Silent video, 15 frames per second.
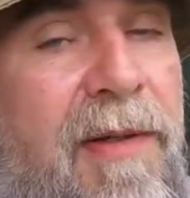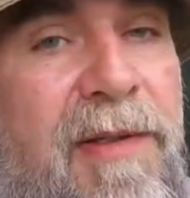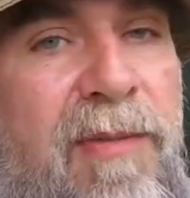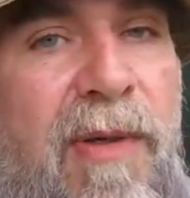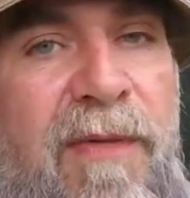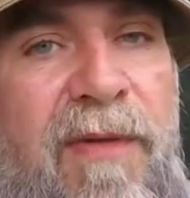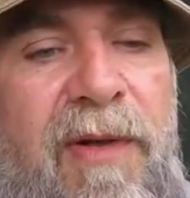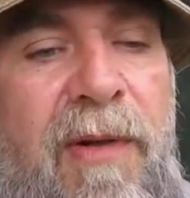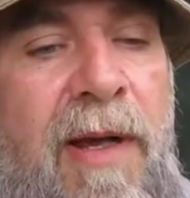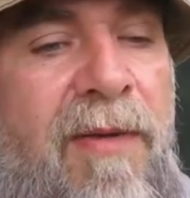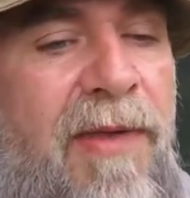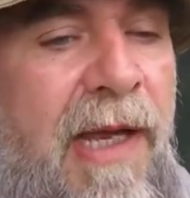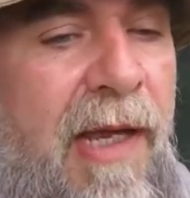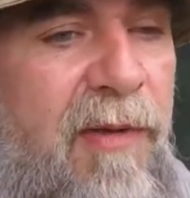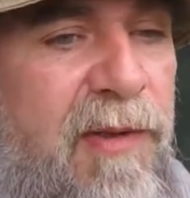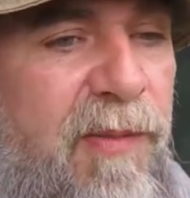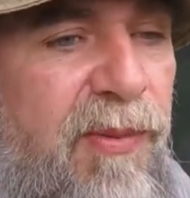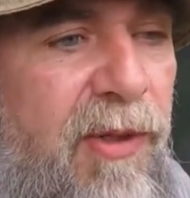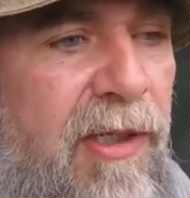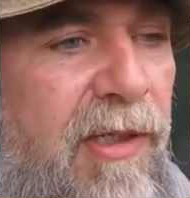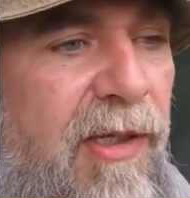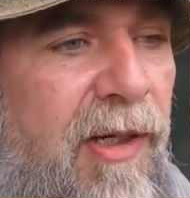I was moving around the house
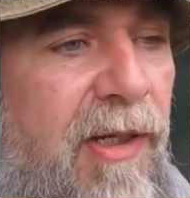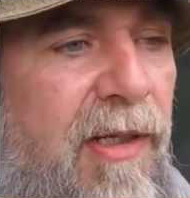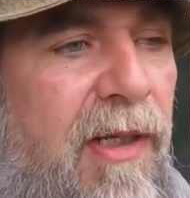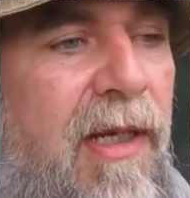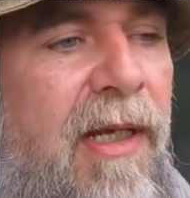pretty good.